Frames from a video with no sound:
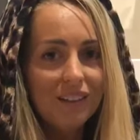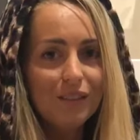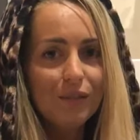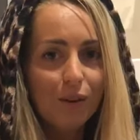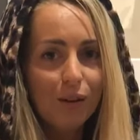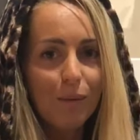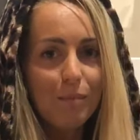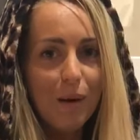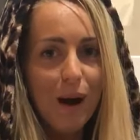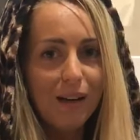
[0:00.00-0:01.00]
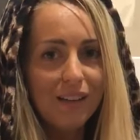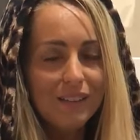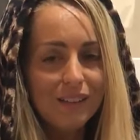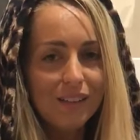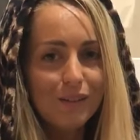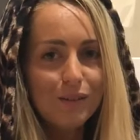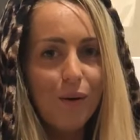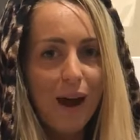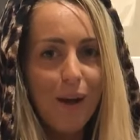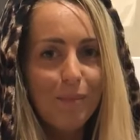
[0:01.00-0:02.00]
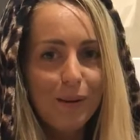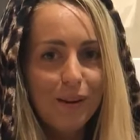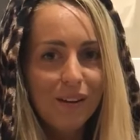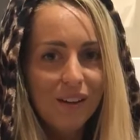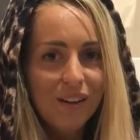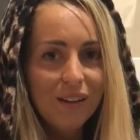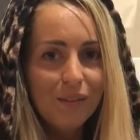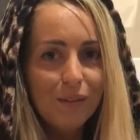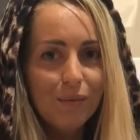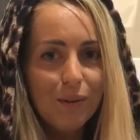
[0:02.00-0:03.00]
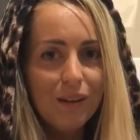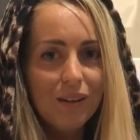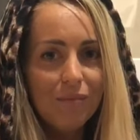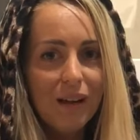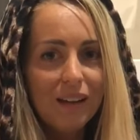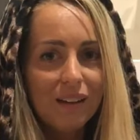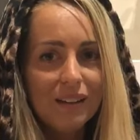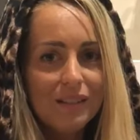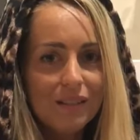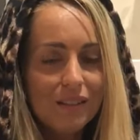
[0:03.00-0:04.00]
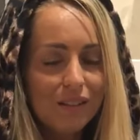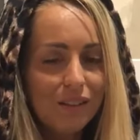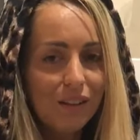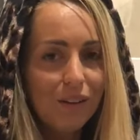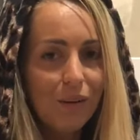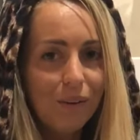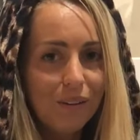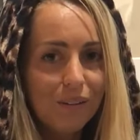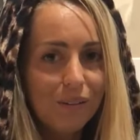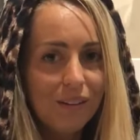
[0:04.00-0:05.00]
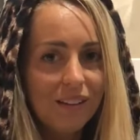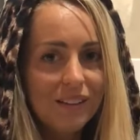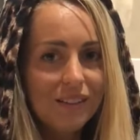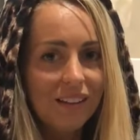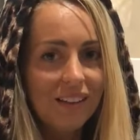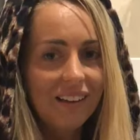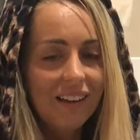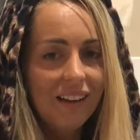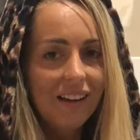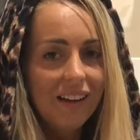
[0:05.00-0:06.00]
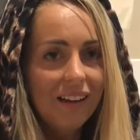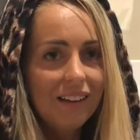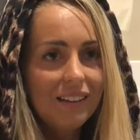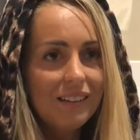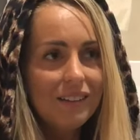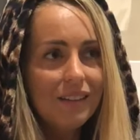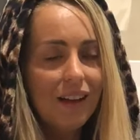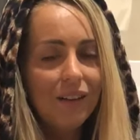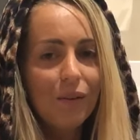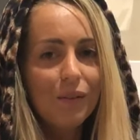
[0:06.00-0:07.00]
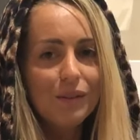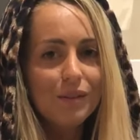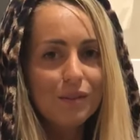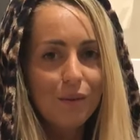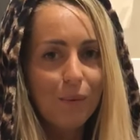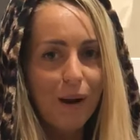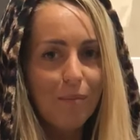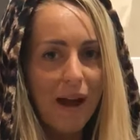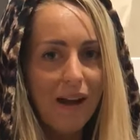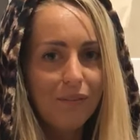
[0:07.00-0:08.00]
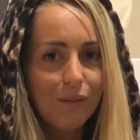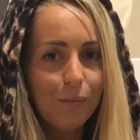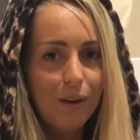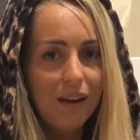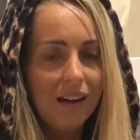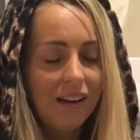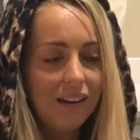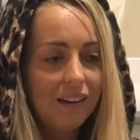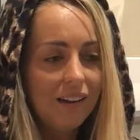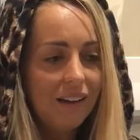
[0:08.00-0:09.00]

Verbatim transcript: I just feel like my body is like so happy with me making this decision and going through this and it's I know this is the right path for me and